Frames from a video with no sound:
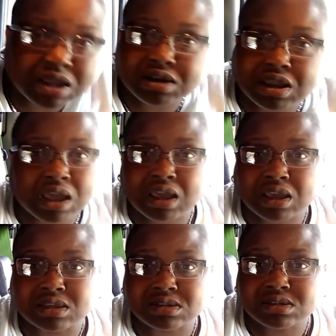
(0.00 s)
down
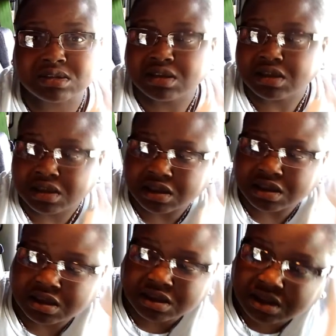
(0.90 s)
their ass?
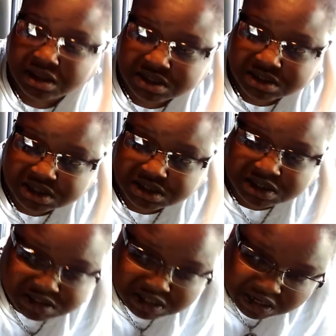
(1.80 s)
It's just
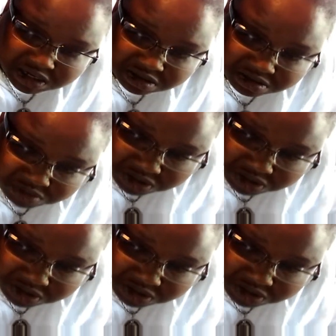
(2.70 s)
insanity to